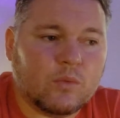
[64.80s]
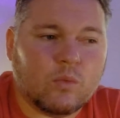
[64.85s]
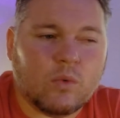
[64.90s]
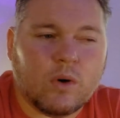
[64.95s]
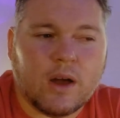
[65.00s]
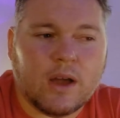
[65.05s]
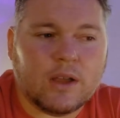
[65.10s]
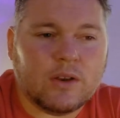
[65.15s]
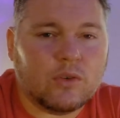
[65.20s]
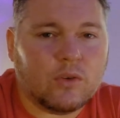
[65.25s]

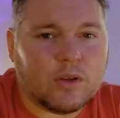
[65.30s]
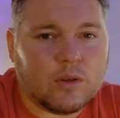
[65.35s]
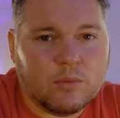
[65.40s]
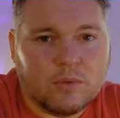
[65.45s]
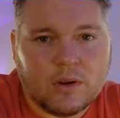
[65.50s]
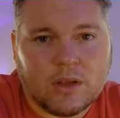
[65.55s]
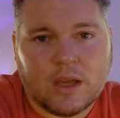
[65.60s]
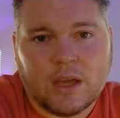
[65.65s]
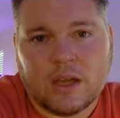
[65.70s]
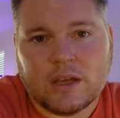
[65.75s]
Why no
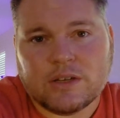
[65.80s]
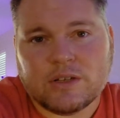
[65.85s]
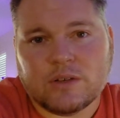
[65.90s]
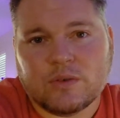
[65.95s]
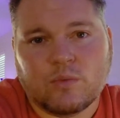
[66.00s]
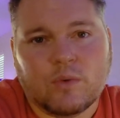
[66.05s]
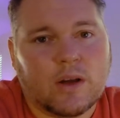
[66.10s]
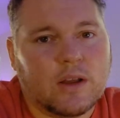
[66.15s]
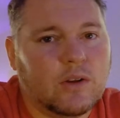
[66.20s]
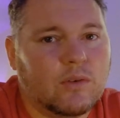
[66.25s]

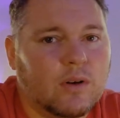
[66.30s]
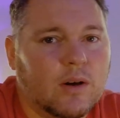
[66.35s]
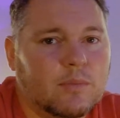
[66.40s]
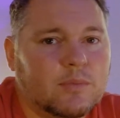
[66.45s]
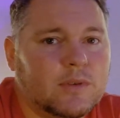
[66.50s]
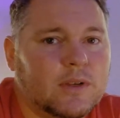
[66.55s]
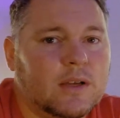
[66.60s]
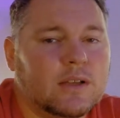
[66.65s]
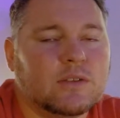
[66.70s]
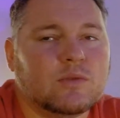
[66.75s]
communication, why no
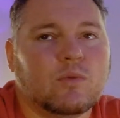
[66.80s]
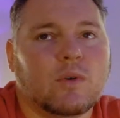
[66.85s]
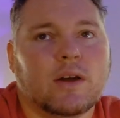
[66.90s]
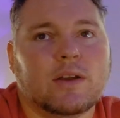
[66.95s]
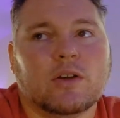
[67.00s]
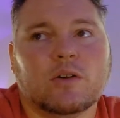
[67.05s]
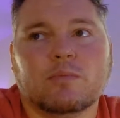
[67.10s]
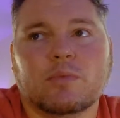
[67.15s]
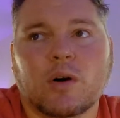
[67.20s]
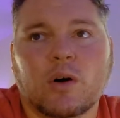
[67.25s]
updates,
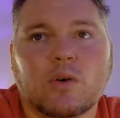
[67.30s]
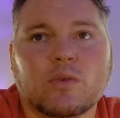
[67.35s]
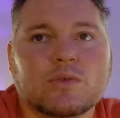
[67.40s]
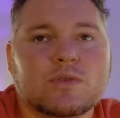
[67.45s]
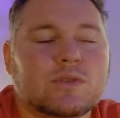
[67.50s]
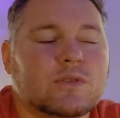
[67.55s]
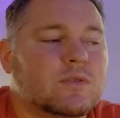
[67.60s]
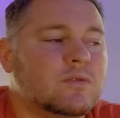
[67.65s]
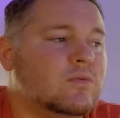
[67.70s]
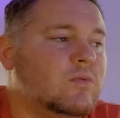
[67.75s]
why no
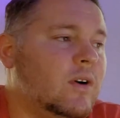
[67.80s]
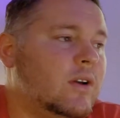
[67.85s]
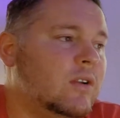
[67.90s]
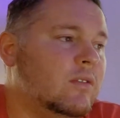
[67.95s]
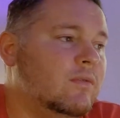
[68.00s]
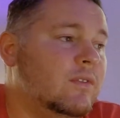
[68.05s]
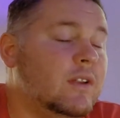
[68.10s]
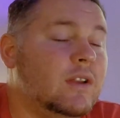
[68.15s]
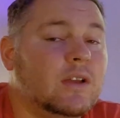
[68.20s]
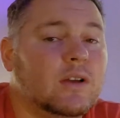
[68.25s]
posts, why
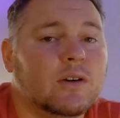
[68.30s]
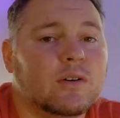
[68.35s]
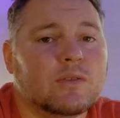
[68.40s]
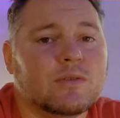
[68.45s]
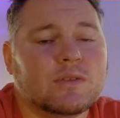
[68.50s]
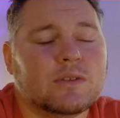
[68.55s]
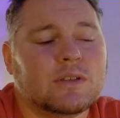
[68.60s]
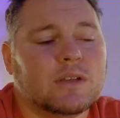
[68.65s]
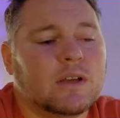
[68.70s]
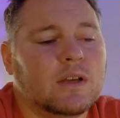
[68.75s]
no
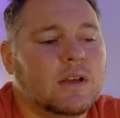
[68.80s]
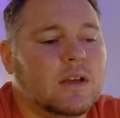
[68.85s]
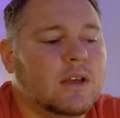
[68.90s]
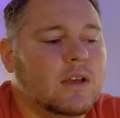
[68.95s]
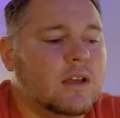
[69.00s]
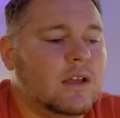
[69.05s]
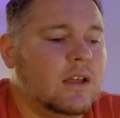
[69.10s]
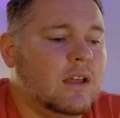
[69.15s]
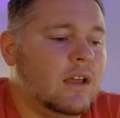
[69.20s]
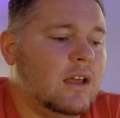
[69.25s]
videos.
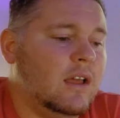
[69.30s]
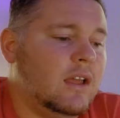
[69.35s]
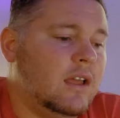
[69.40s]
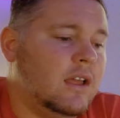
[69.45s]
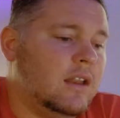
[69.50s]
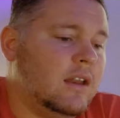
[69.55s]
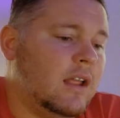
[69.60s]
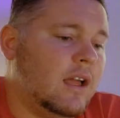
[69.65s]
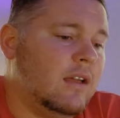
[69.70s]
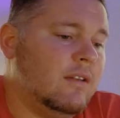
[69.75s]

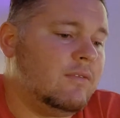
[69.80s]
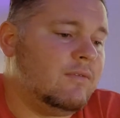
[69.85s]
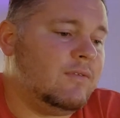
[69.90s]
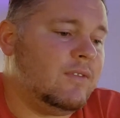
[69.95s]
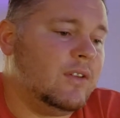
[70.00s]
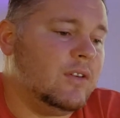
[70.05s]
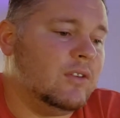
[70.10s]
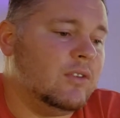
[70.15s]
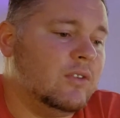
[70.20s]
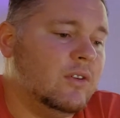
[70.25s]
And I
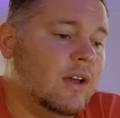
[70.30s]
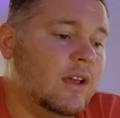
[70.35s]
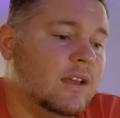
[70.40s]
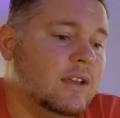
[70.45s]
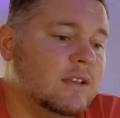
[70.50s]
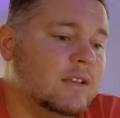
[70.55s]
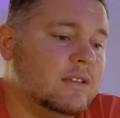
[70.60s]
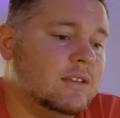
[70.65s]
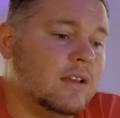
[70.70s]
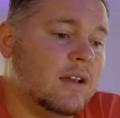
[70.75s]
feel
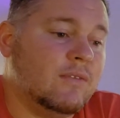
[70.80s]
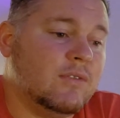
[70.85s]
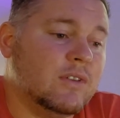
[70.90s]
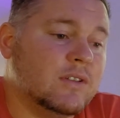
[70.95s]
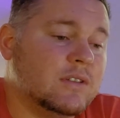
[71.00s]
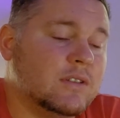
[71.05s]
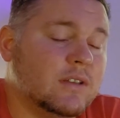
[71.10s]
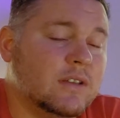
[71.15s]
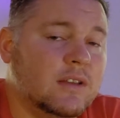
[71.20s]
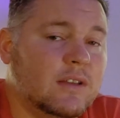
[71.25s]
as
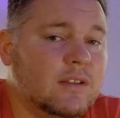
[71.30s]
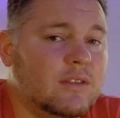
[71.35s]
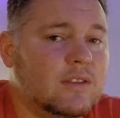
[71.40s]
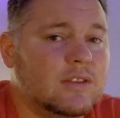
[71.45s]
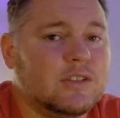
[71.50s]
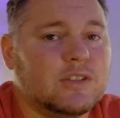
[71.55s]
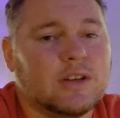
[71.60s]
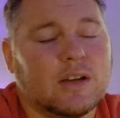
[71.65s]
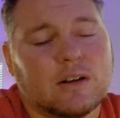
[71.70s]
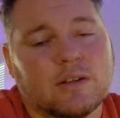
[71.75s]
obviously
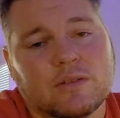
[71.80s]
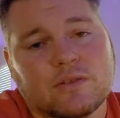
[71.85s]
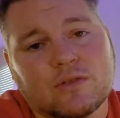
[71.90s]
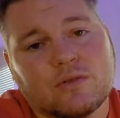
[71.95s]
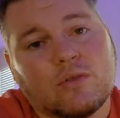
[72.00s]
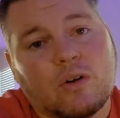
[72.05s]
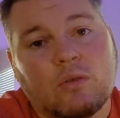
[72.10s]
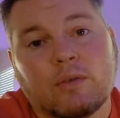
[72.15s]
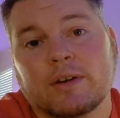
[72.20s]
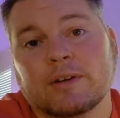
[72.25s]
this channel is
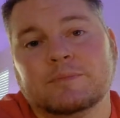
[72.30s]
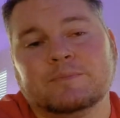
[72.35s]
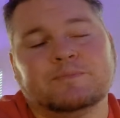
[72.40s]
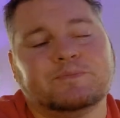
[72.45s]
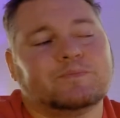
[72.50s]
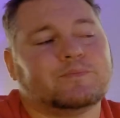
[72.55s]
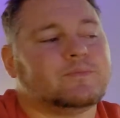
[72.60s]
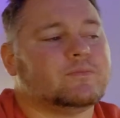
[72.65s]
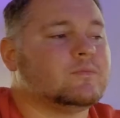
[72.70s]
growing.